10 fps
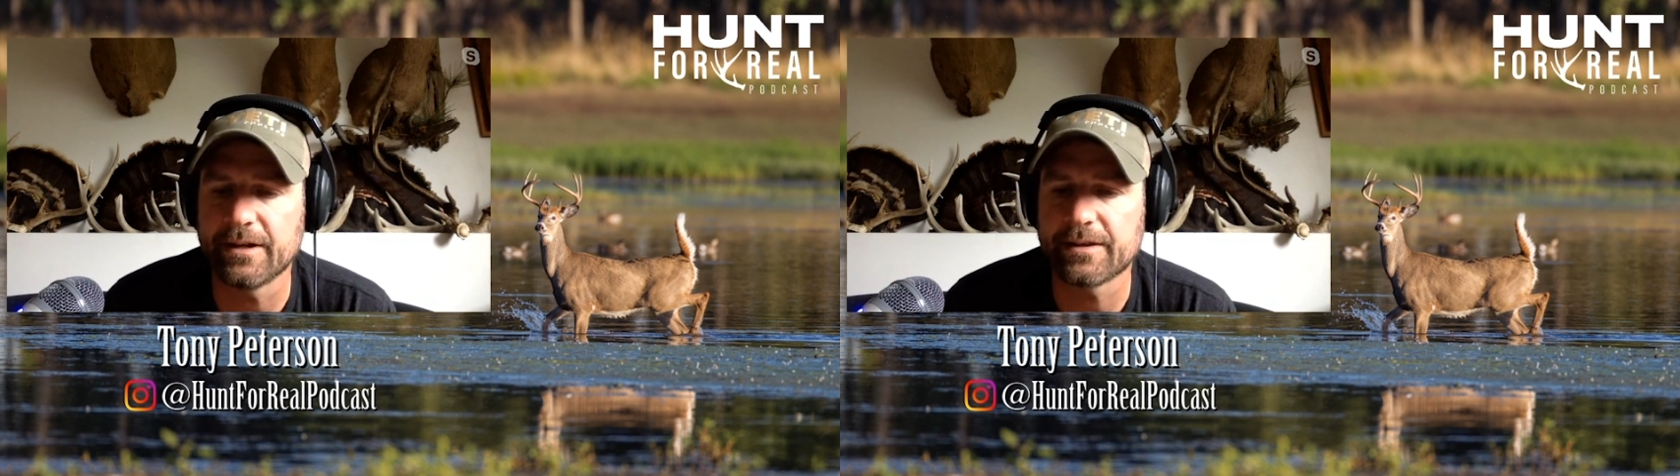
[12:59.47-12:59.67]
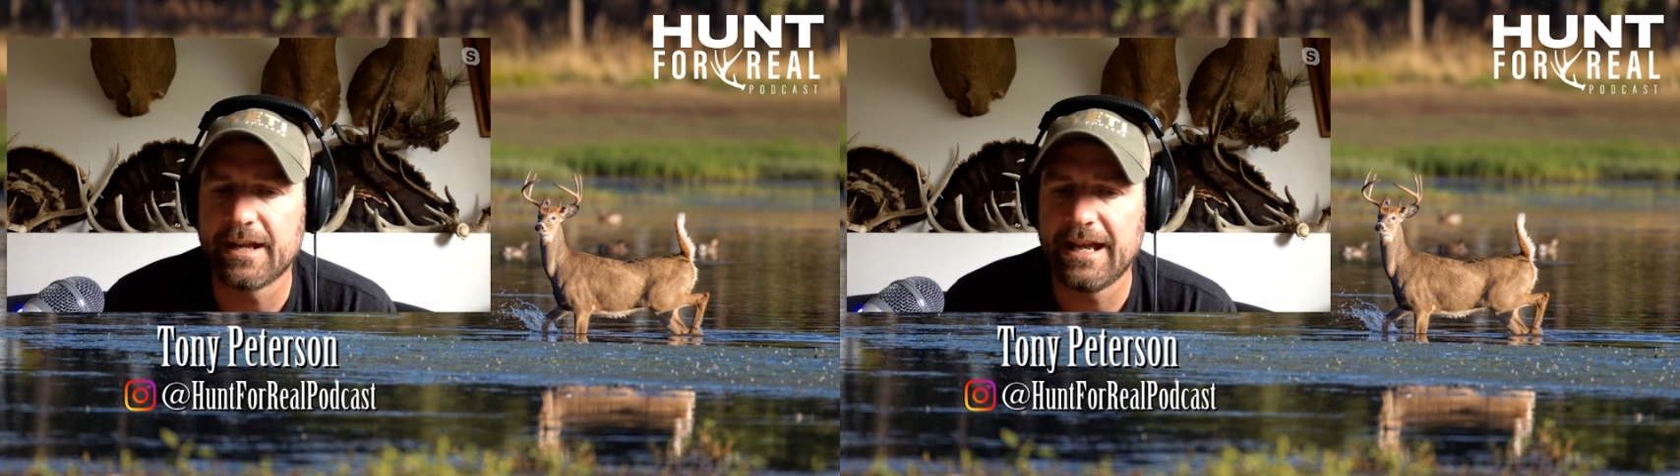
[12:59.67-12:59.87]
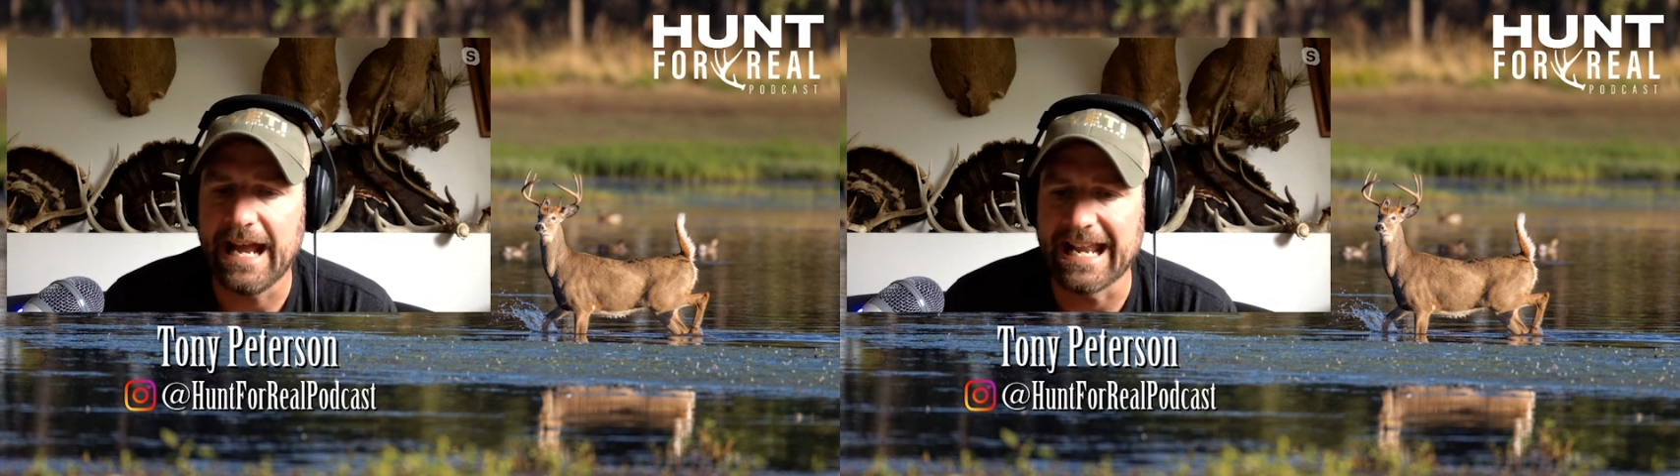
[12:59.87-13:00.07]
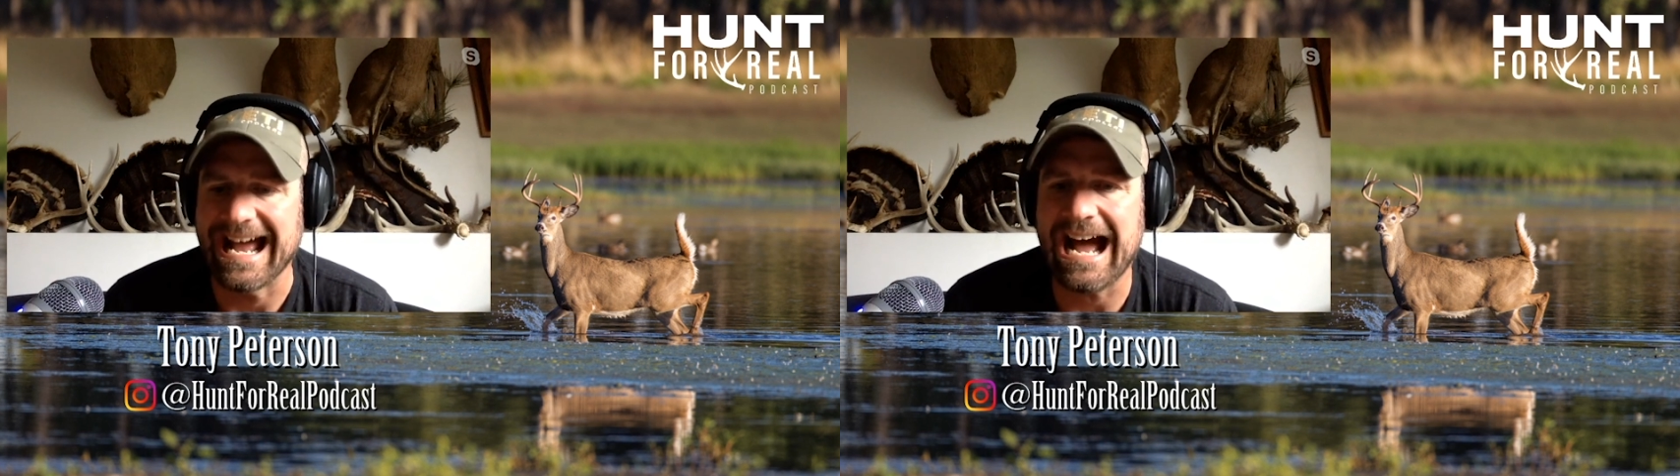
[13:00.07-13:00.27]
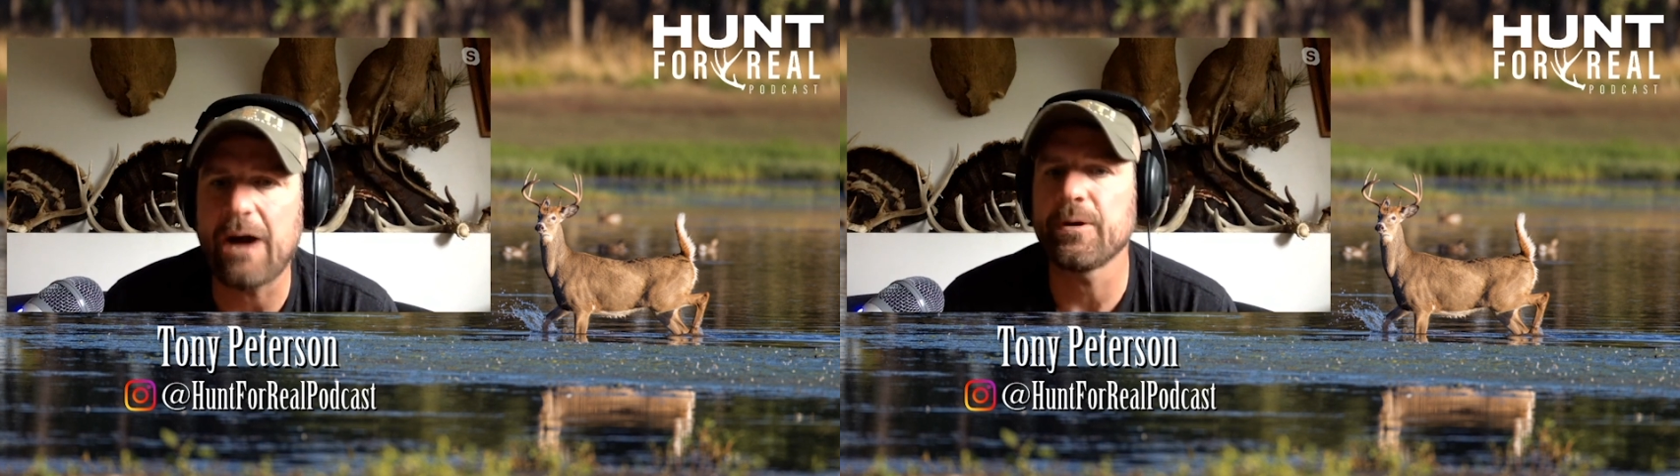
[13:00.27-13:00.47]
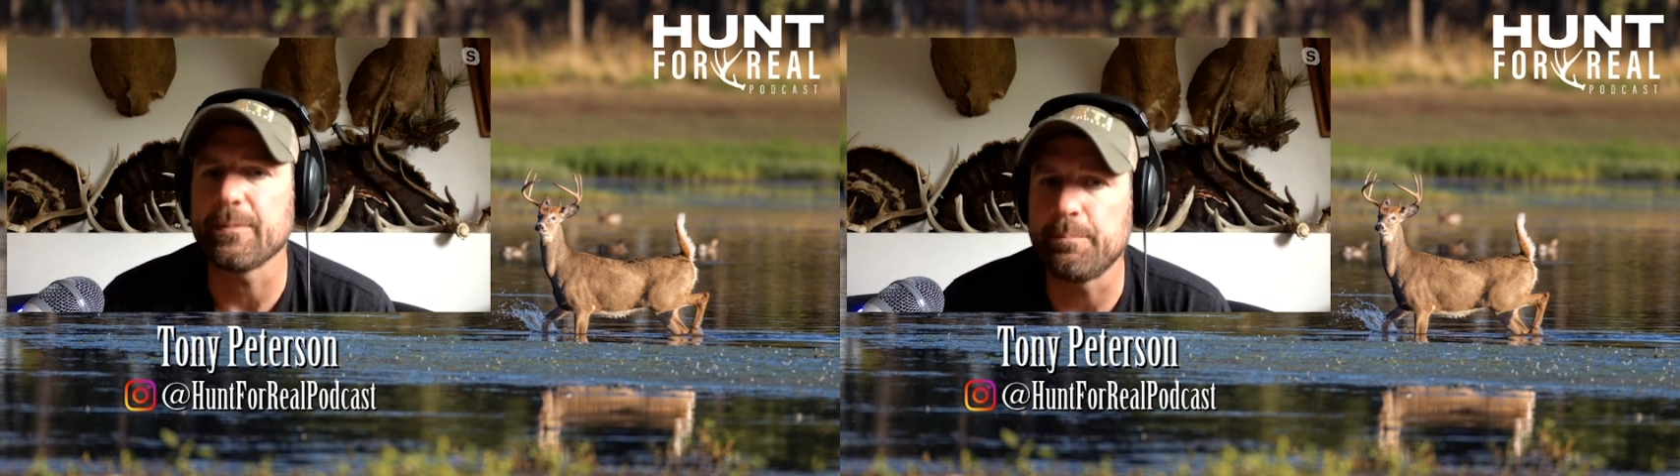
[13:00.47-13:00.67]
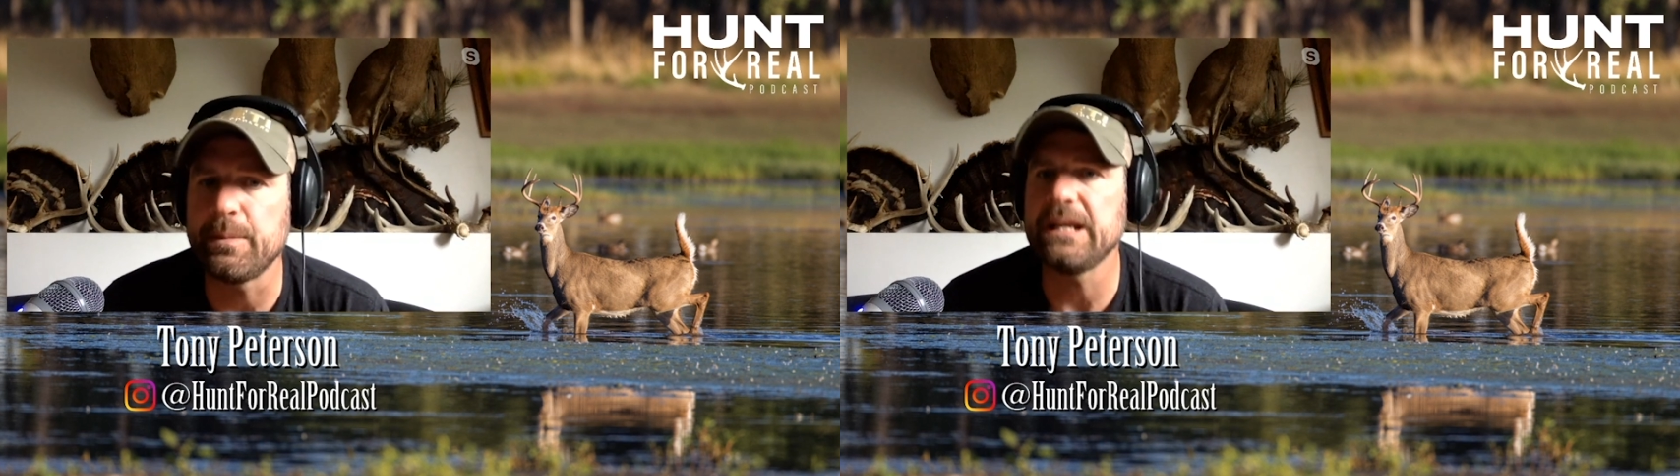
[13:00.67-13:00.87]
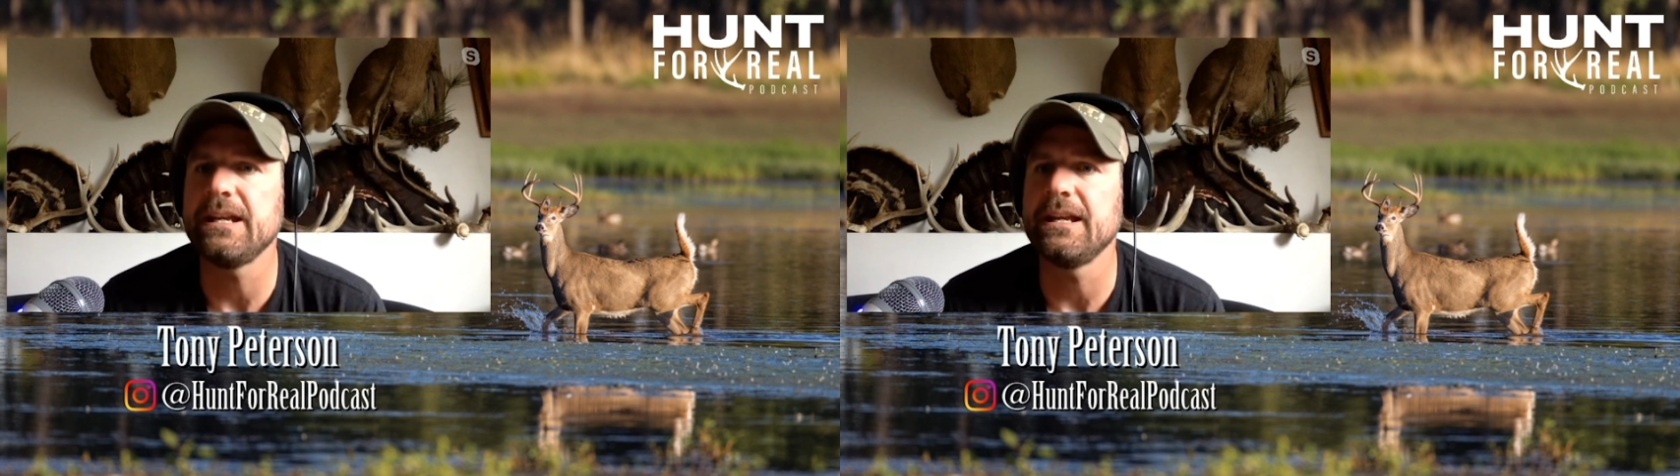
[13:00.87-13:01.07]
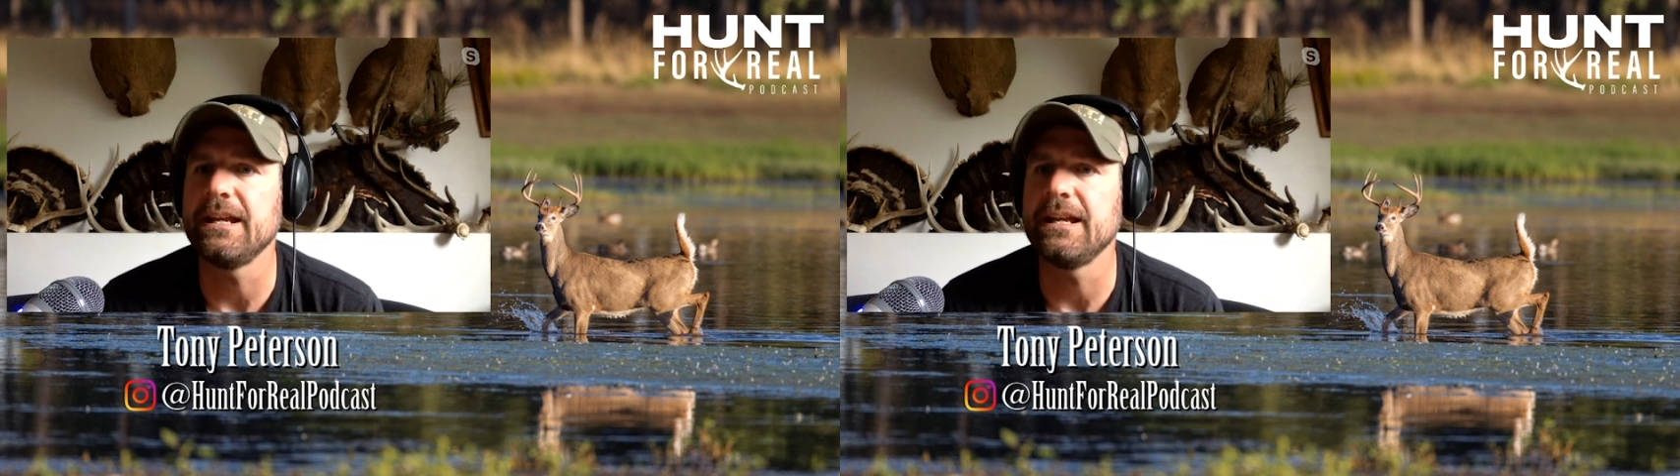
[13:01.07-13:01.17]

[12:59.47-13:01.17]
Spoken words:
and how to be